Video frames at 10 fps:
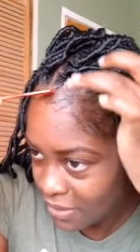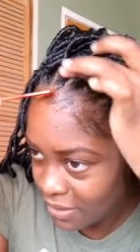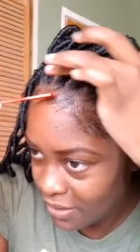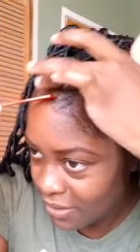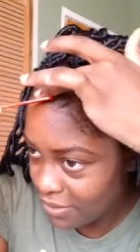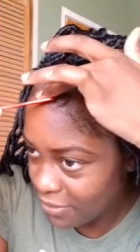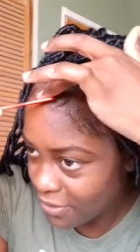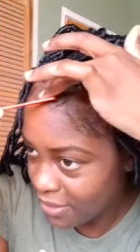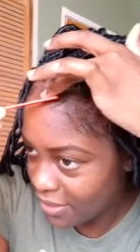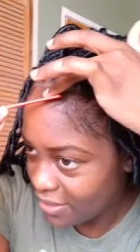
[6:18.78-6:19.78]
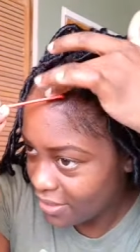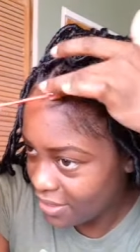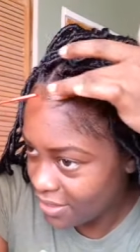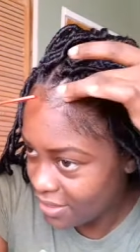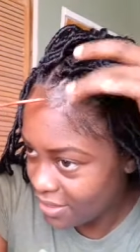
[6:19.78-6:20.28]
Alright, hold on.
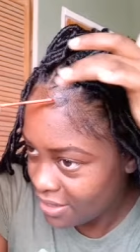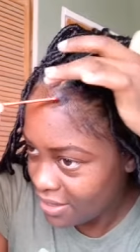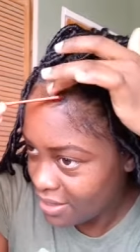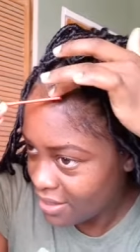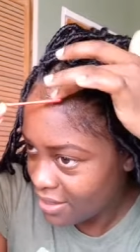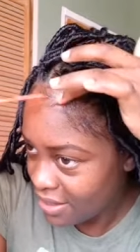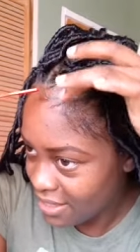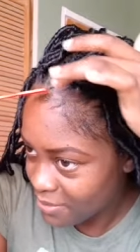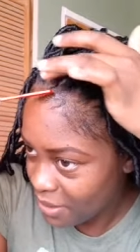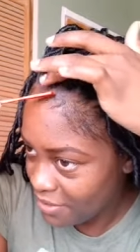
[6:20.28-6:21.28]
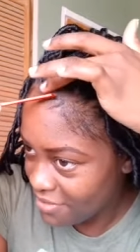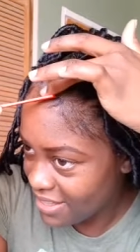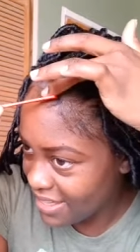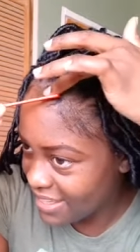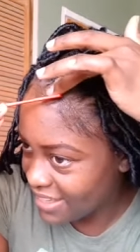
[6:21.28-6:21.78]
Guys, I have to
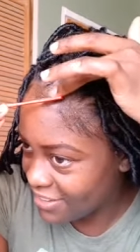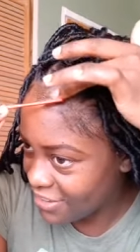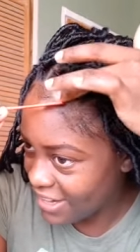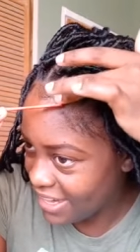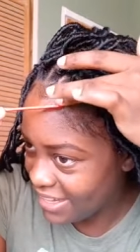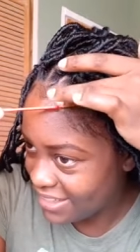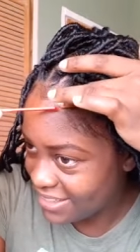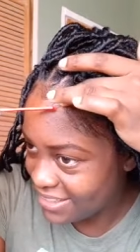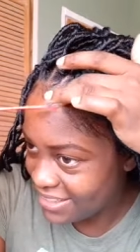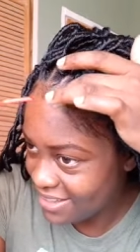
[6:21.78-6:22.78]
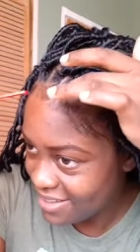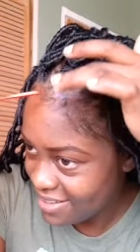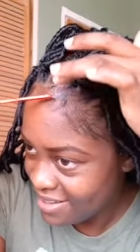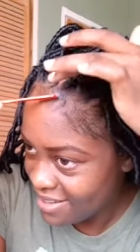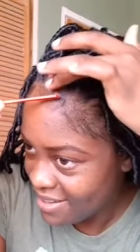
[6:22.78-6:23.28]
get it right.
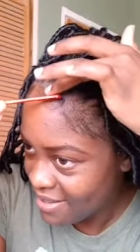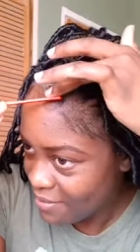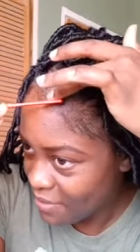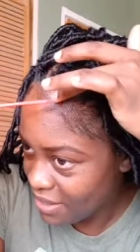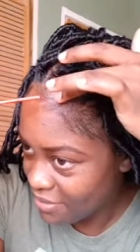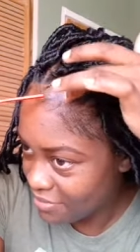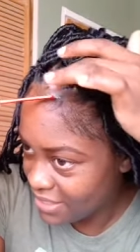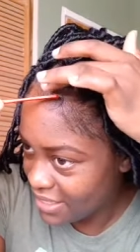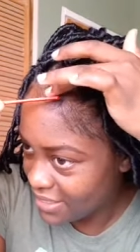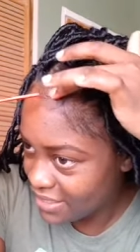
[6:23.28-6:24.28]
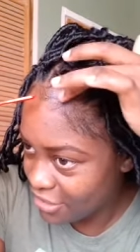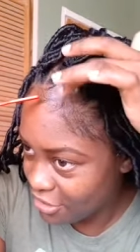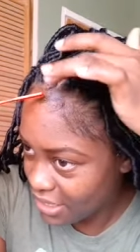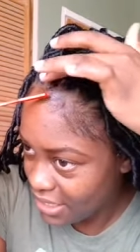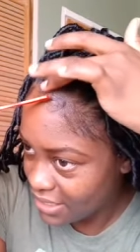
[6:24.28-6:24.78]
I have to get it
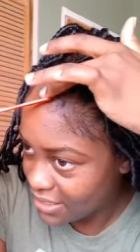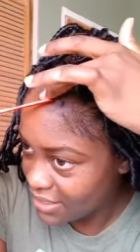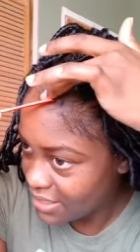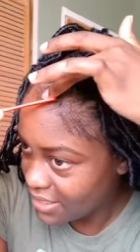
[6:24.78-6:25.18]
right.